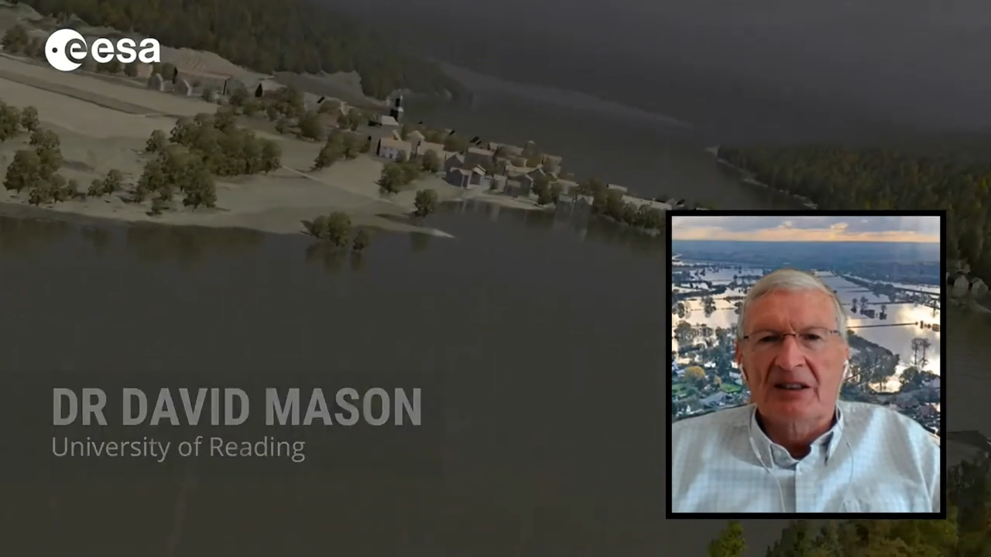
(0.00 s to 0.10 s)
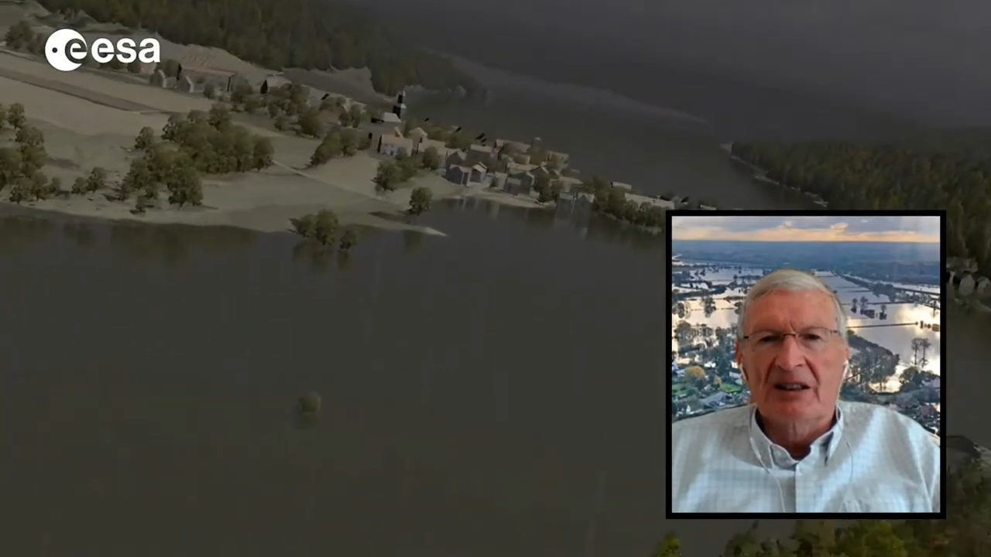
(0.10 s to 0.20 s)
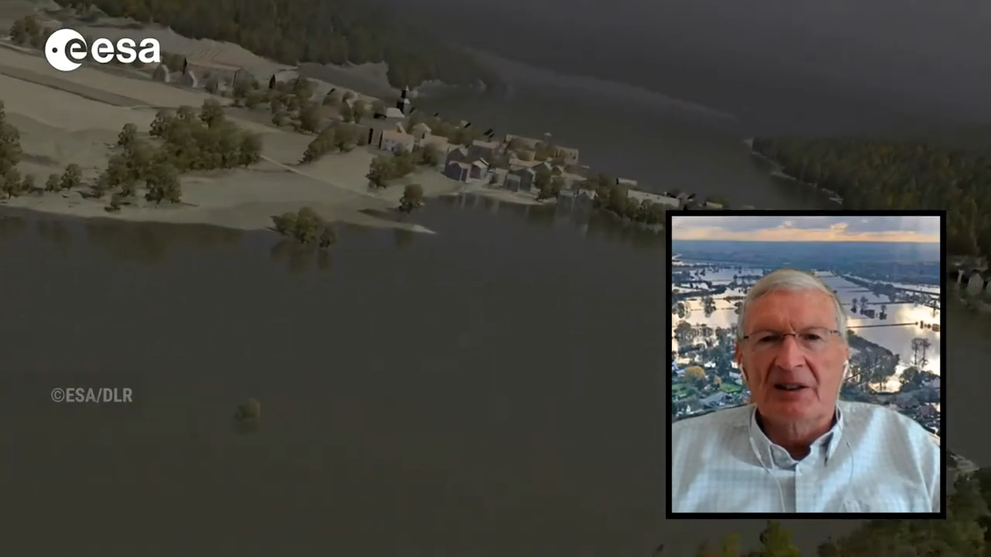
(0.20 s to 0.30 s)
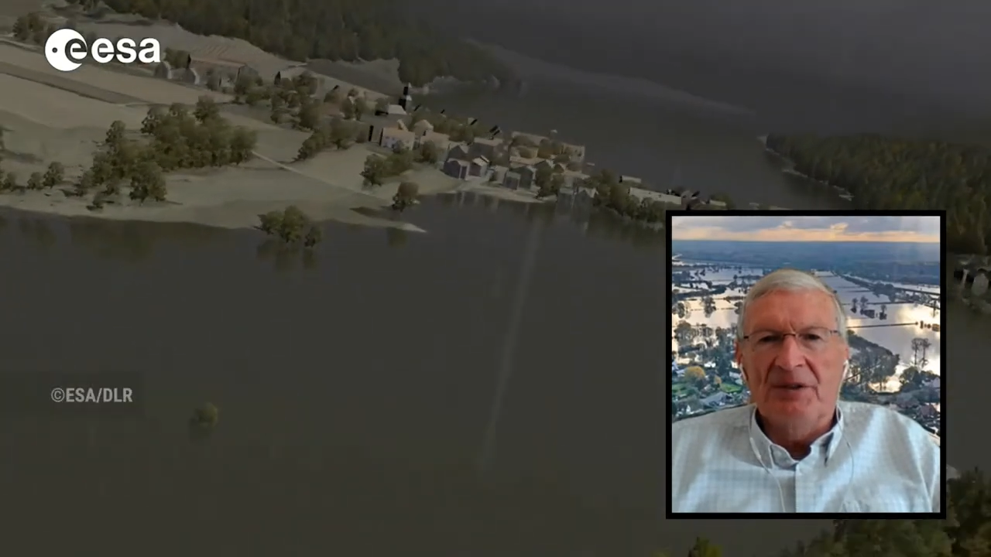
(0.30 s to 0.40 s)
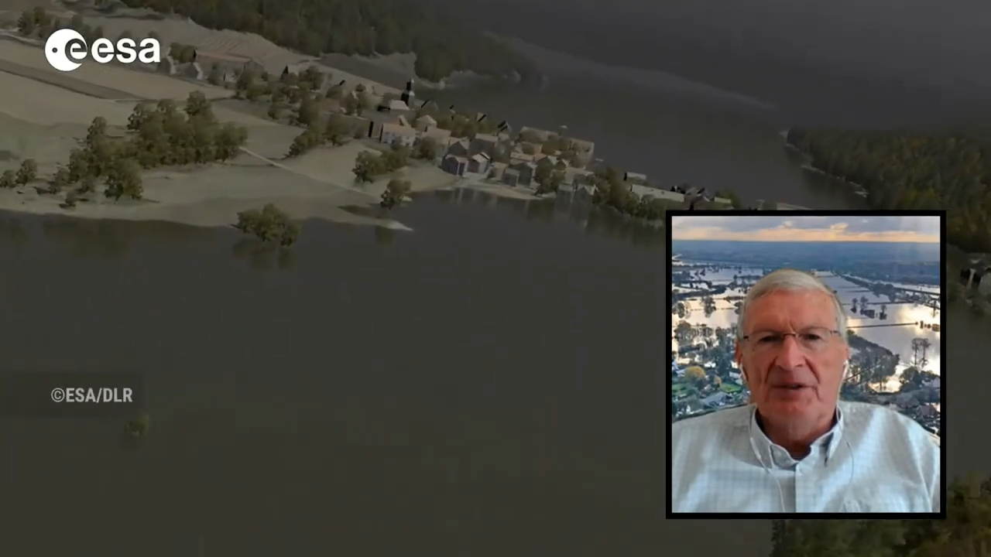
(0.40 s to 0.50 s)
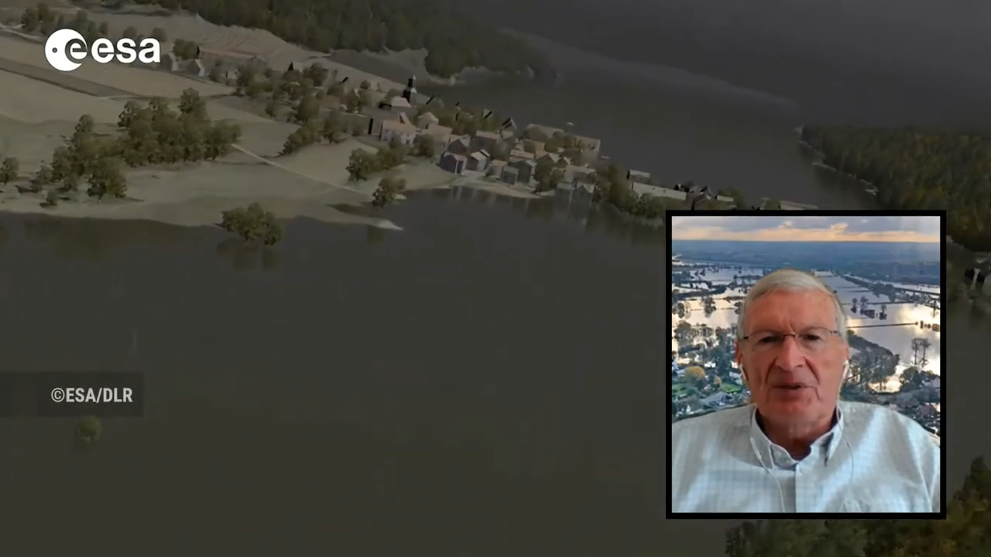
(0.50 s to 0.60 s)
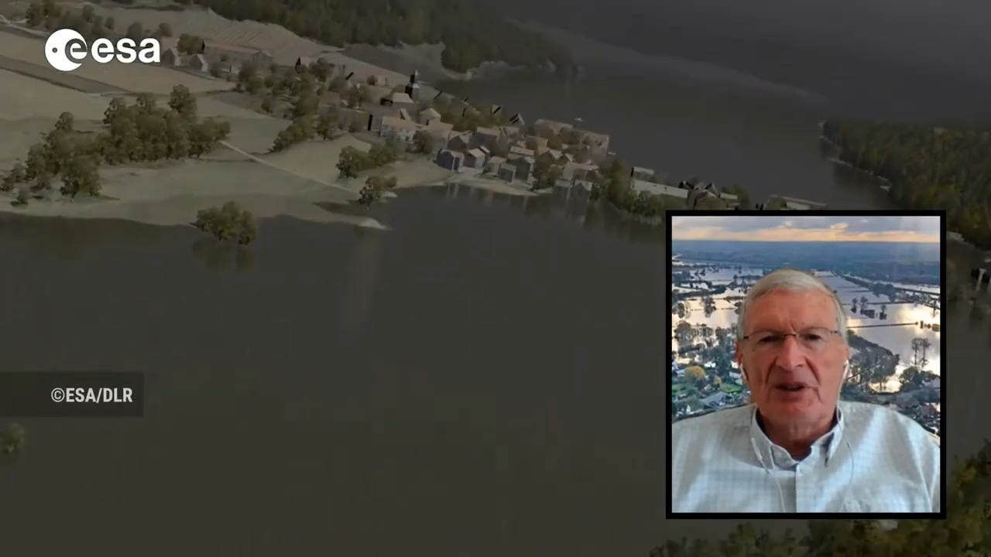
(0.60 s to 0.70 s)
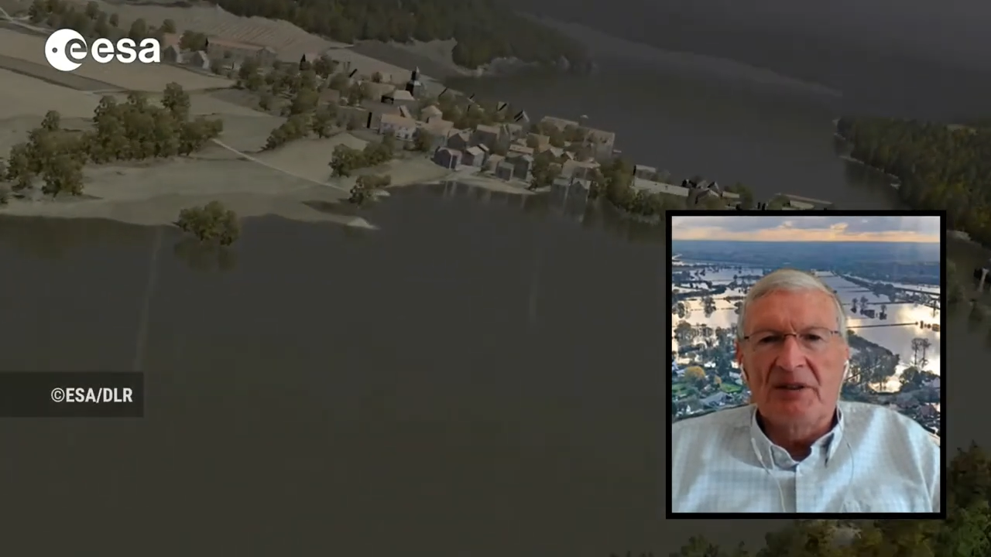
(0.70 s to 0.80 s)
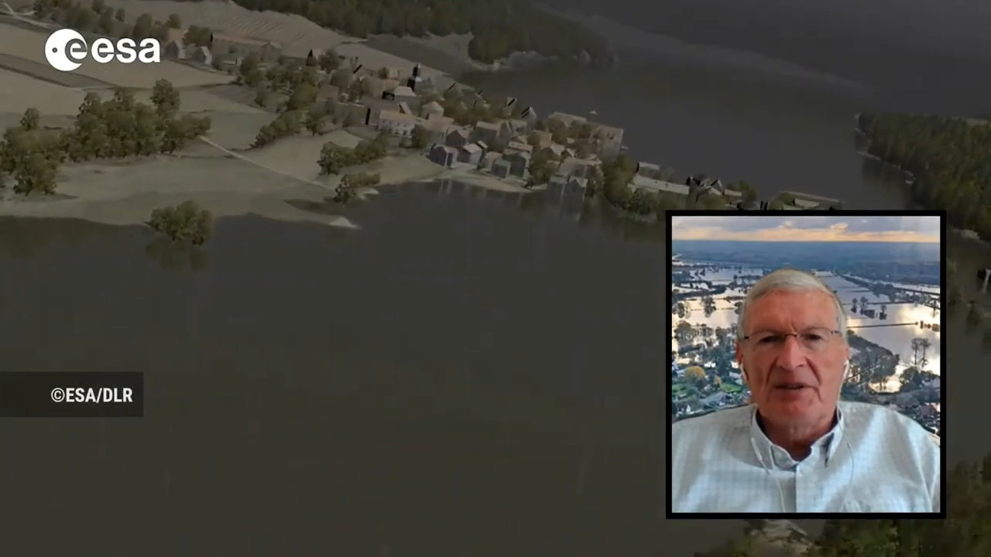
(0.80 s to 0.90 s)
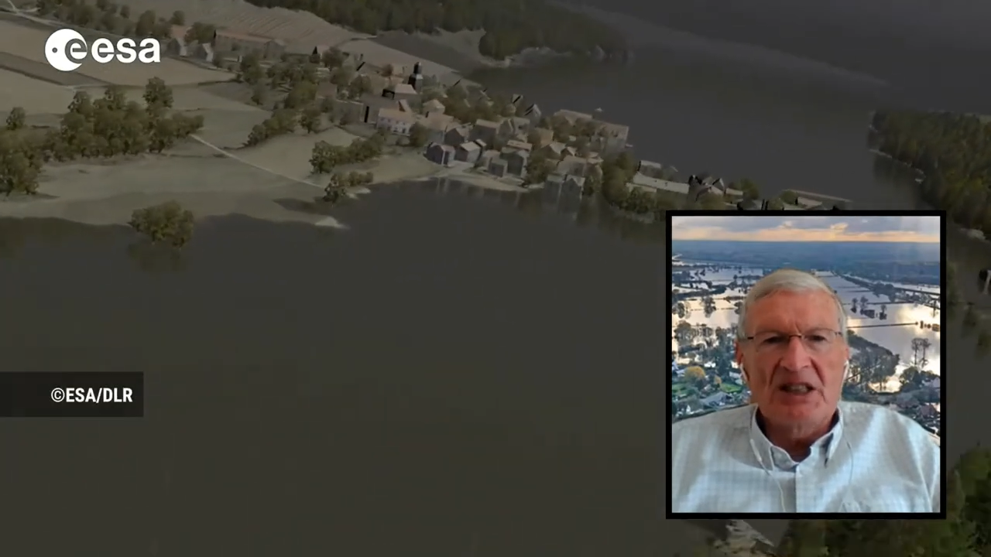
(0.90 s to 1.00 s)

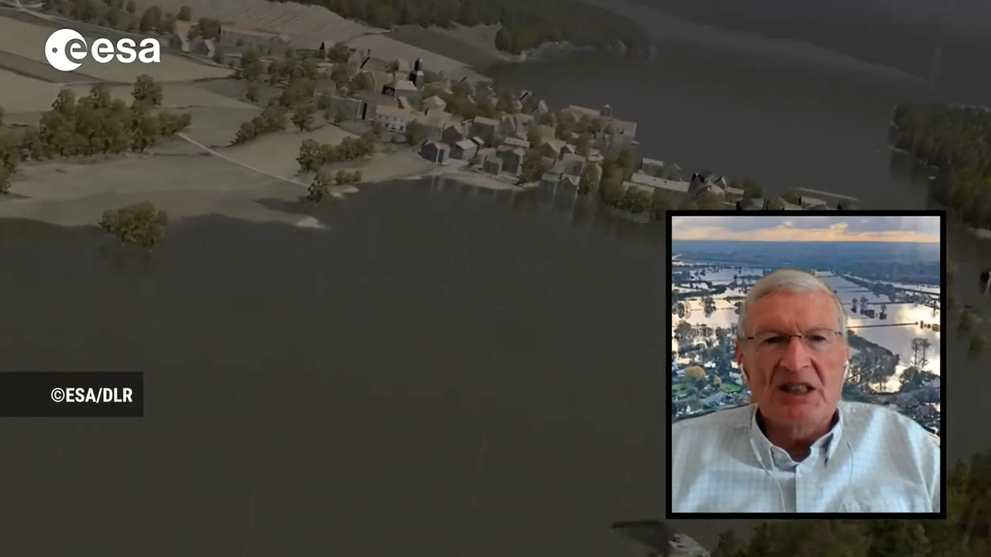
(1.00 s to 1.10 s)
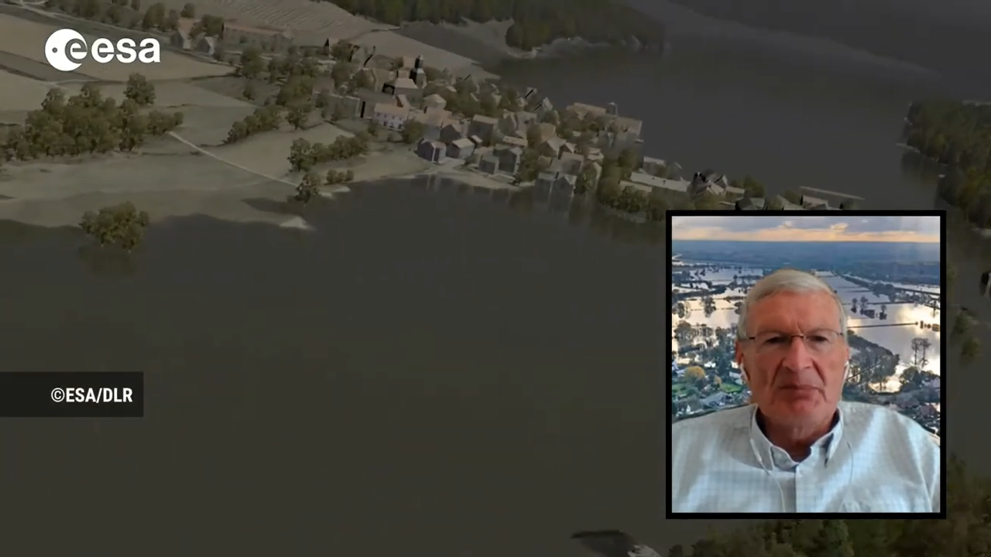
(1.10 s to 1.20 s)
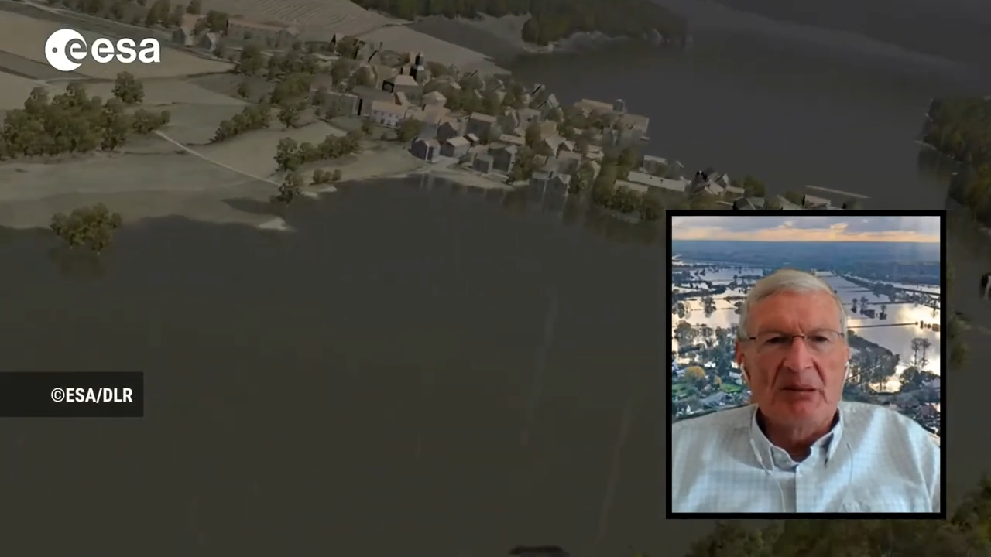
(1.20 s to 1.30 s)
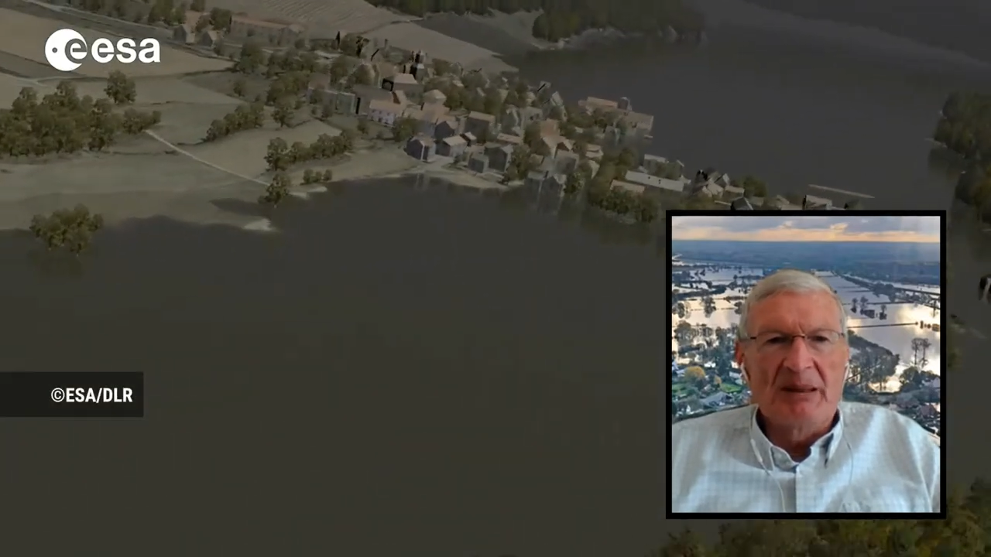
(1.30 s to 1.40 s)
Unfortunately, visible